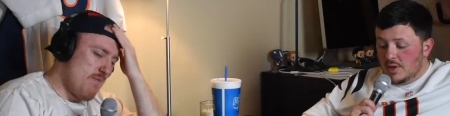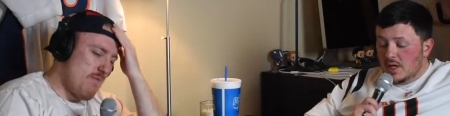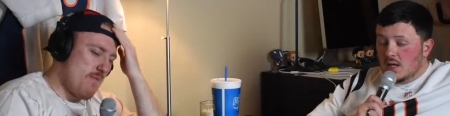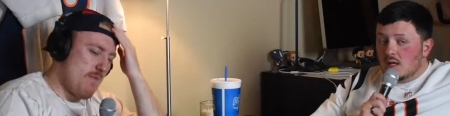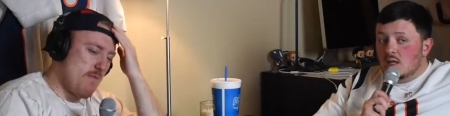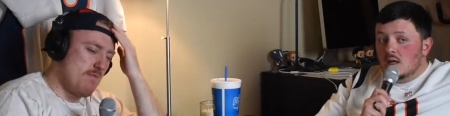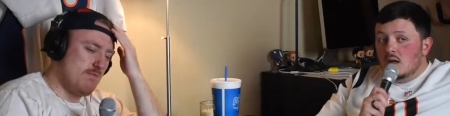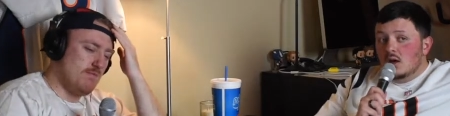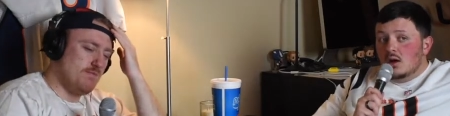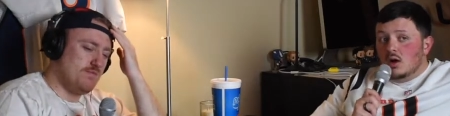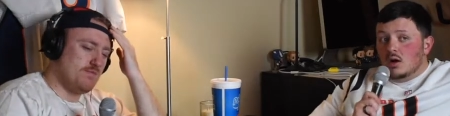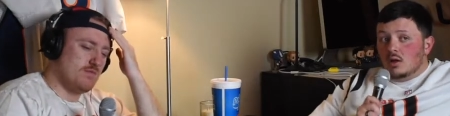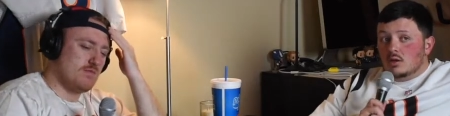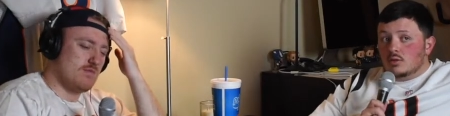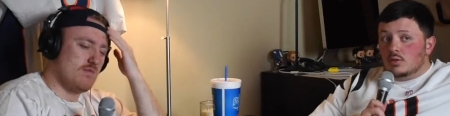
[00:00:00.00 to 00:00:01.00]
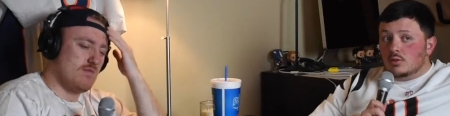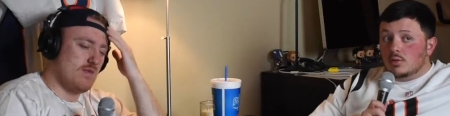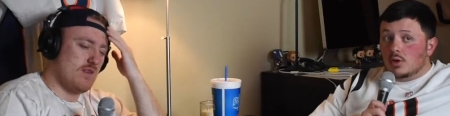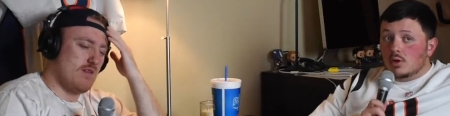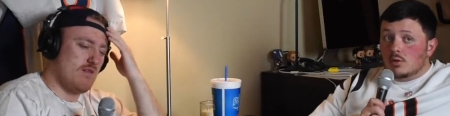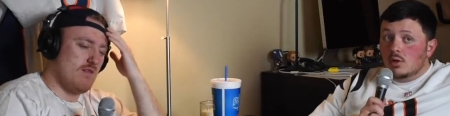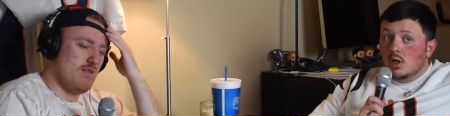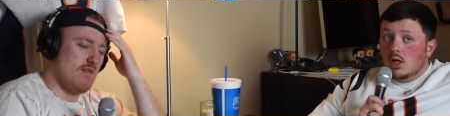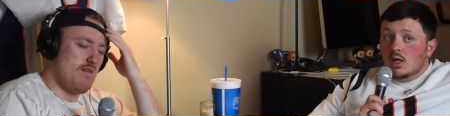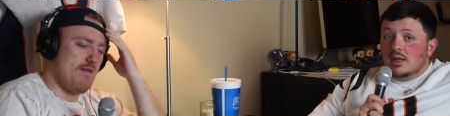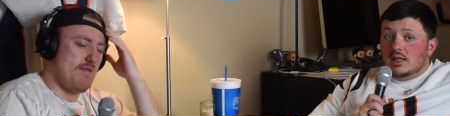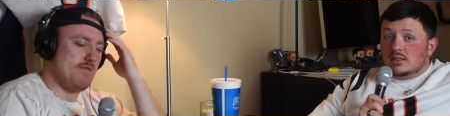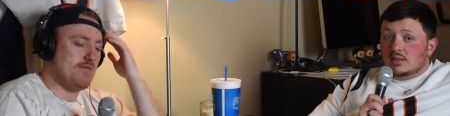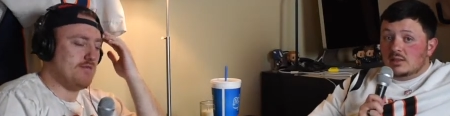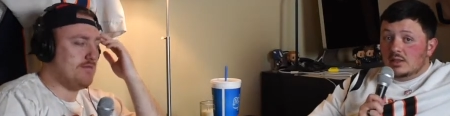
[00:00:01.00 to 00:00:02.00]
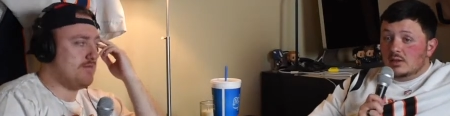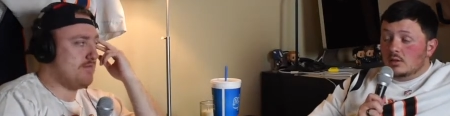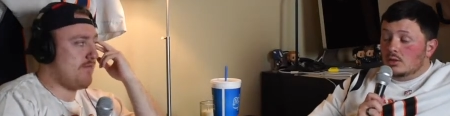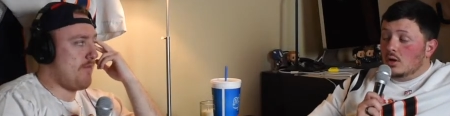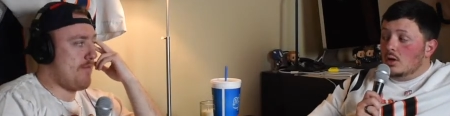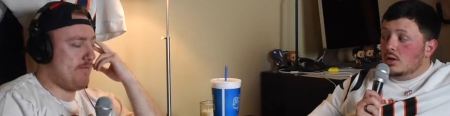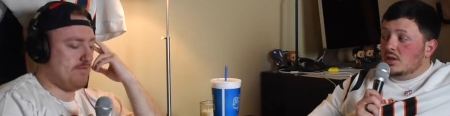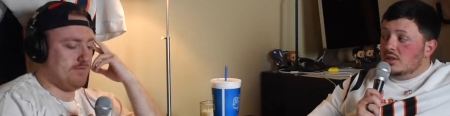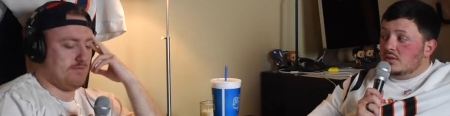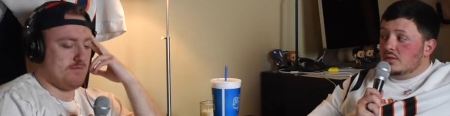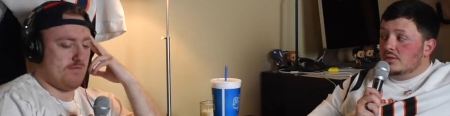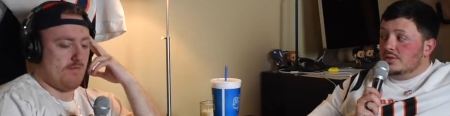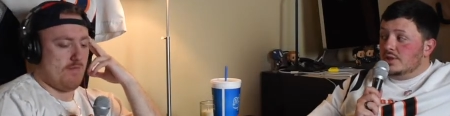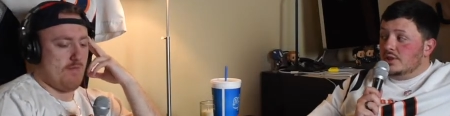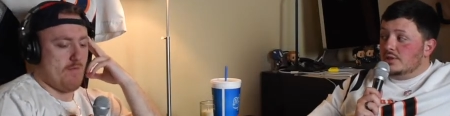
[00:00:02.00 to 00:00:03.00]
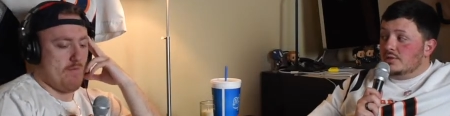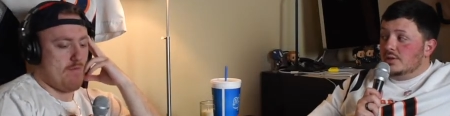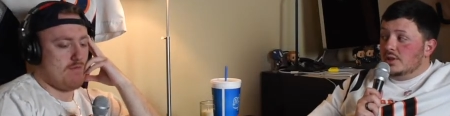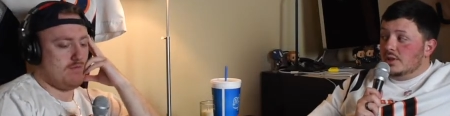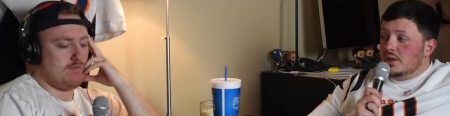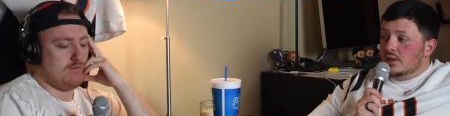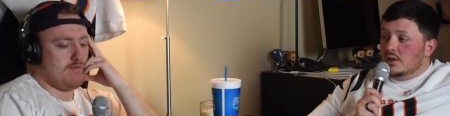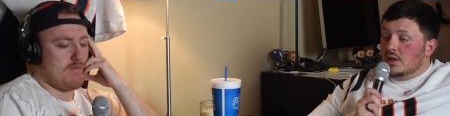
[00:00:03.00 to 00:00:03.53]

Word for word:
Speaker 1: Bay all in a row. That's their longest losing streak.